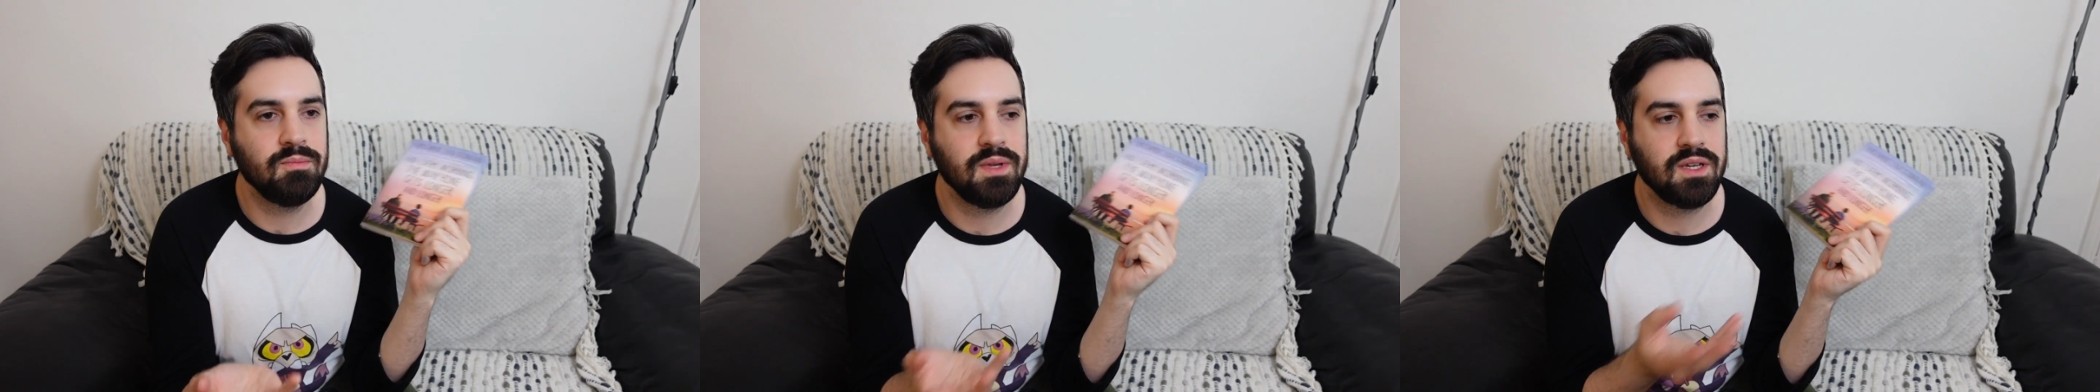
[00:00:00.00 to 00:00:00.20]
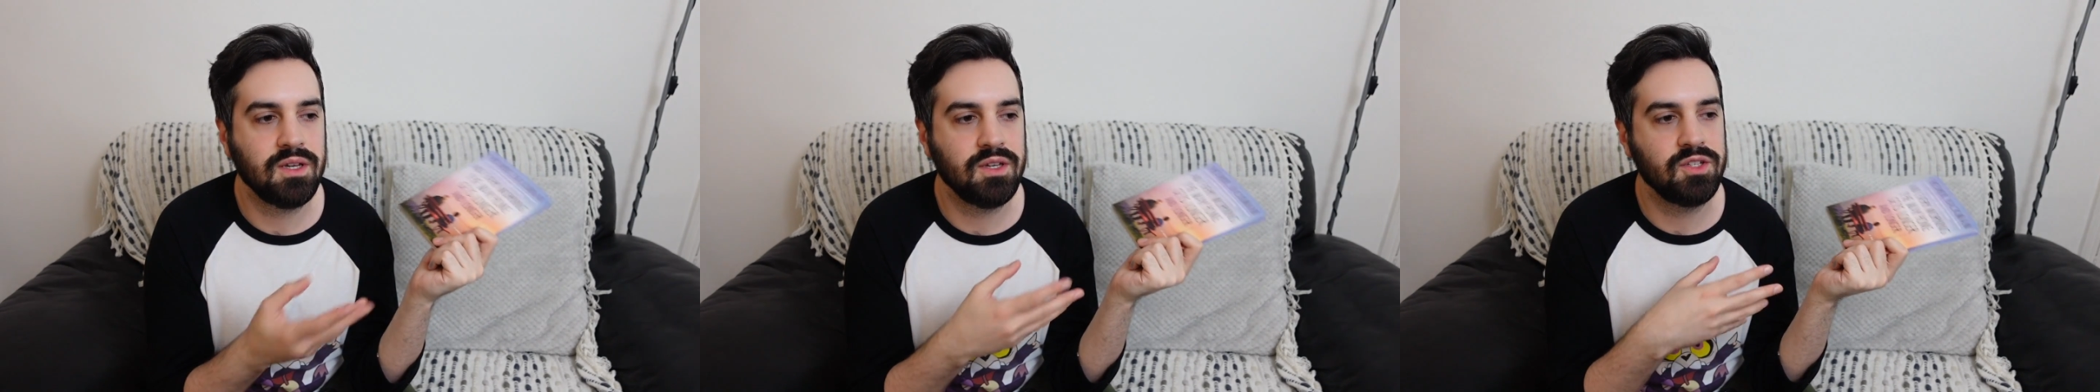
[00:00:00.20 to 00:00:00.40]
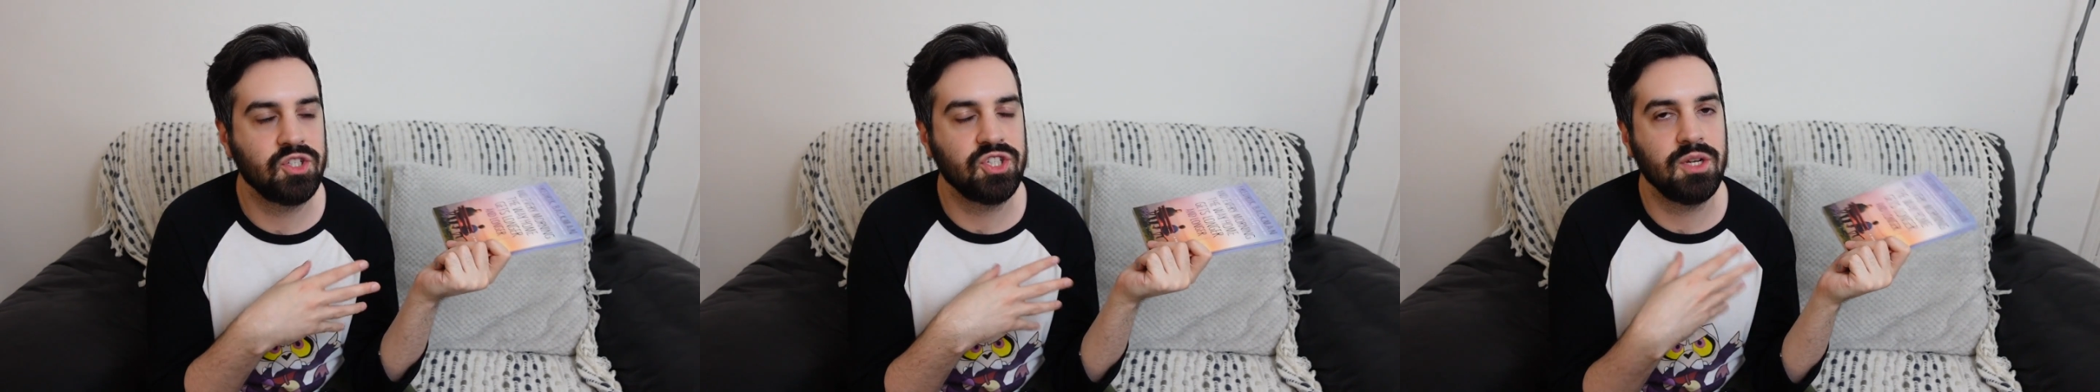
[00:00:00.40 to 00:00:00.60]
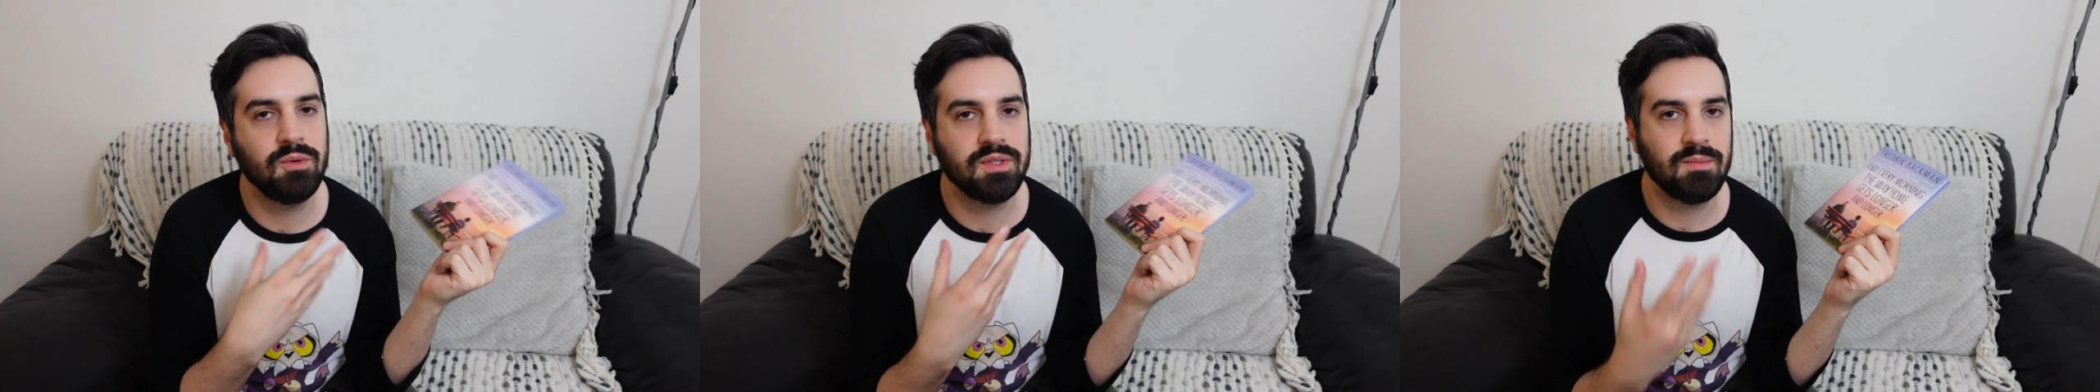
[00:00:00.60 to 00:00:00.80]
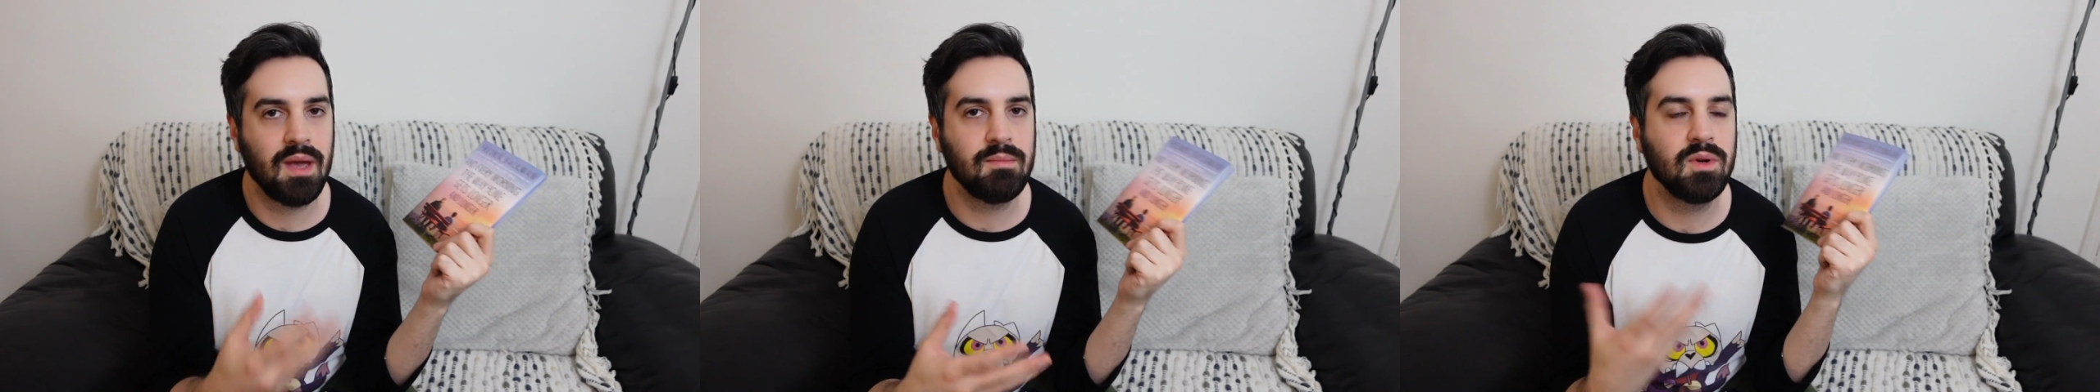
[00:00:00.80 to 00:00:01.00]
because she
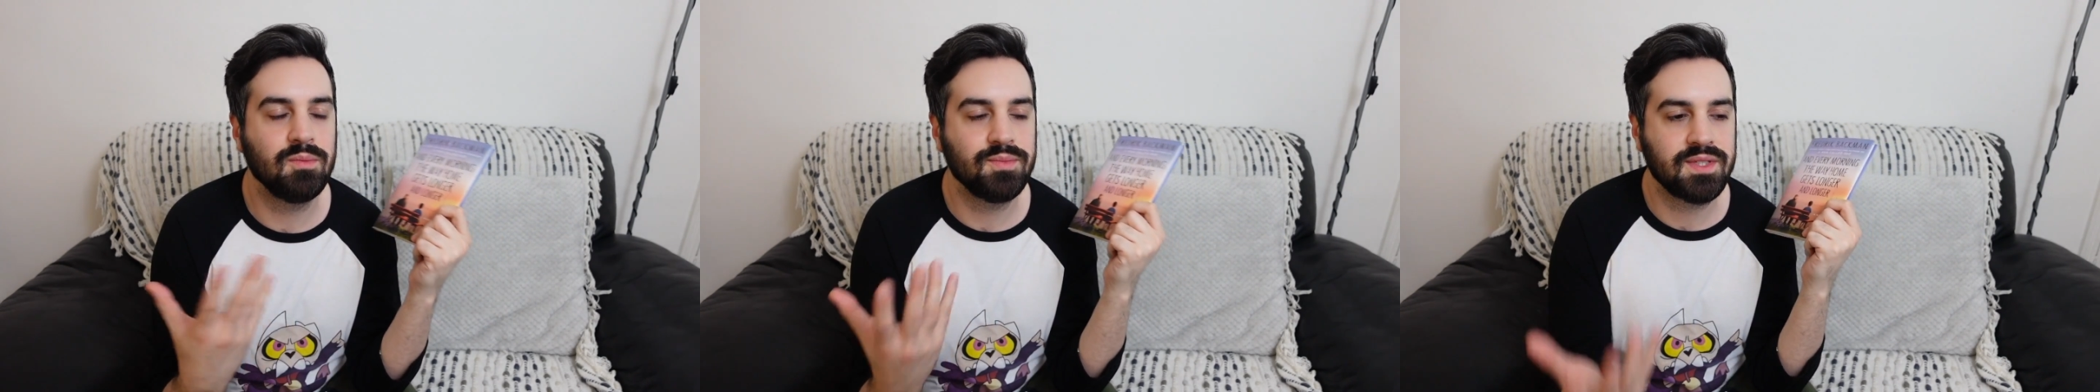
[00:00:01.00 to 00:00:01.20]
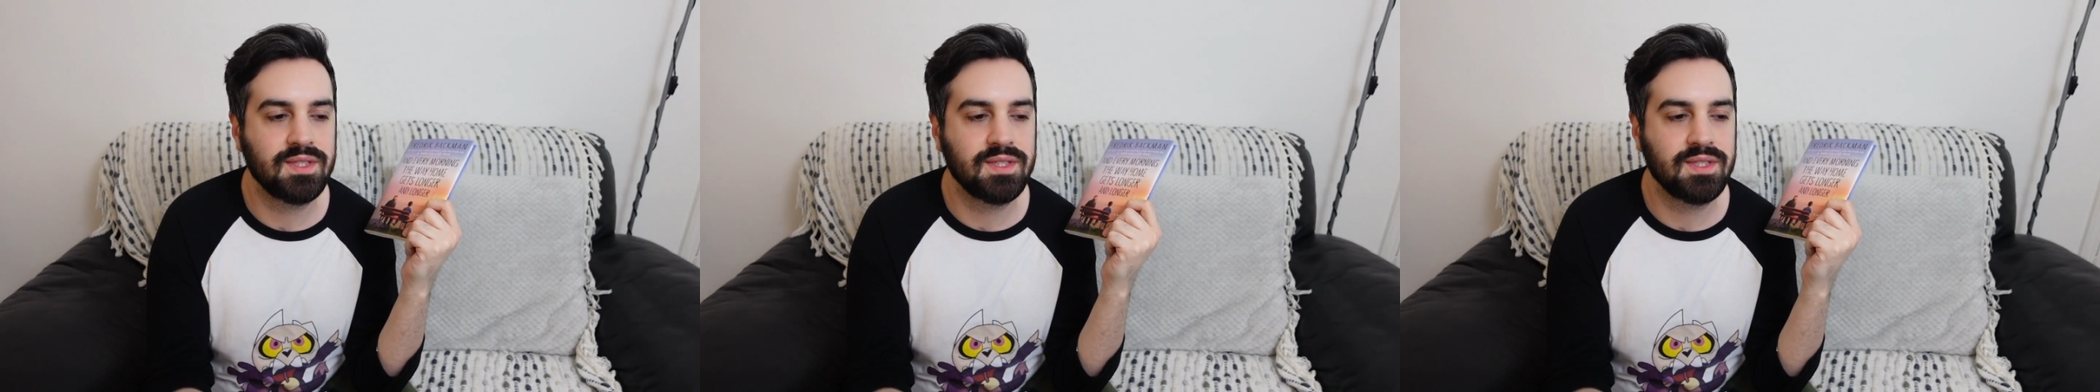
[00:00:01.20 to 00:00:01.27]
was my mum's